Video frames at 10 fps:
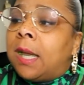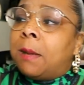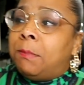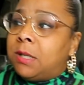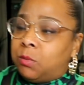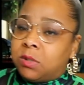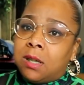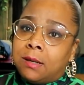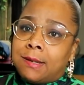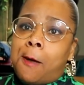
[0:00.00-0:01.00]
like it, it was
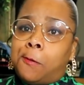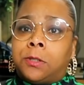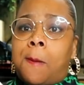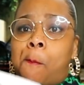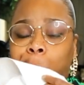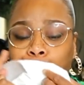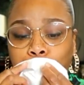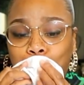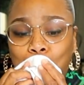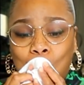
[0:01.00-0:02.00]
cooked out or something.
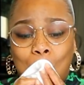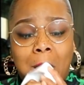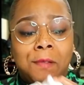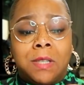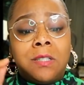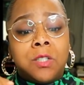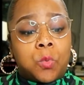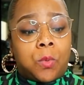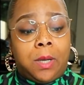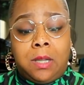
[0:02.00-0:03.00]
This
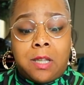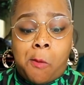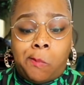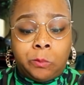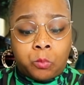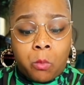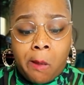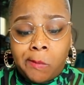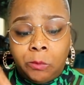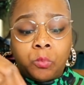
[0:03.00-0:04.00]
is really good.
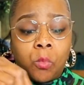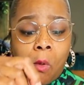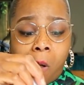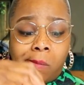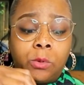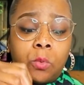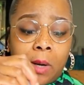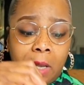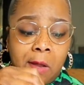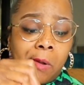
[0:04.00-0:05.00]

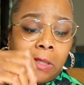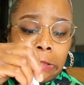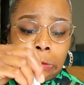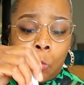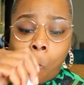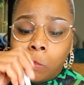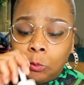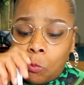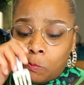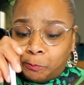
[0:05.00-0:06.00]
Really, really good.
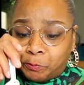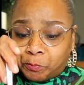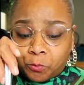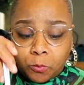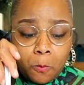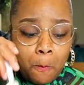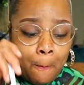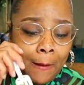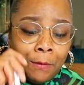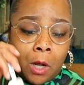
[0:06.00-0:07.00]

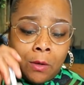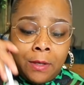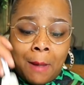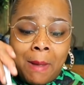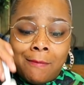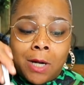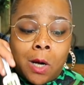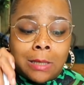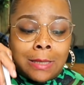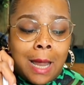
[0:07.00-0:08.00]
The only thing I'm going to have a
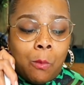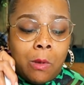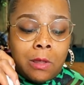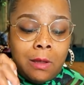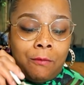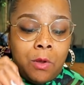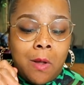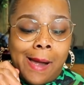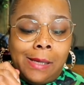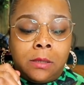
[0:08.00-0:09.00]
hard time with giving you
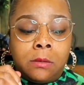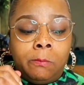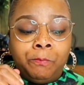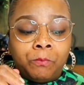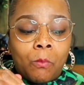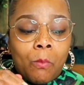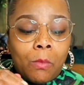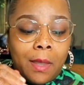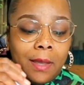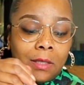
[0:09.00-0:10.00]
guys
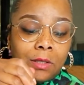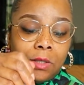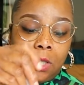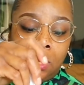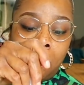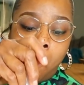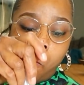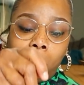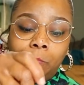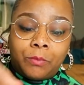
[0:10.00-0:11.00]
is the
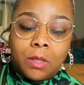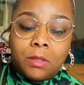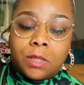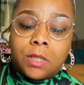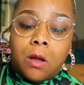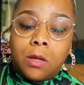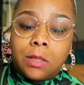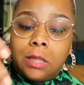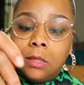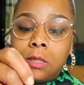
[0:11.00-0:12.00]

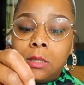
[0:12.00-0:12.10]
salt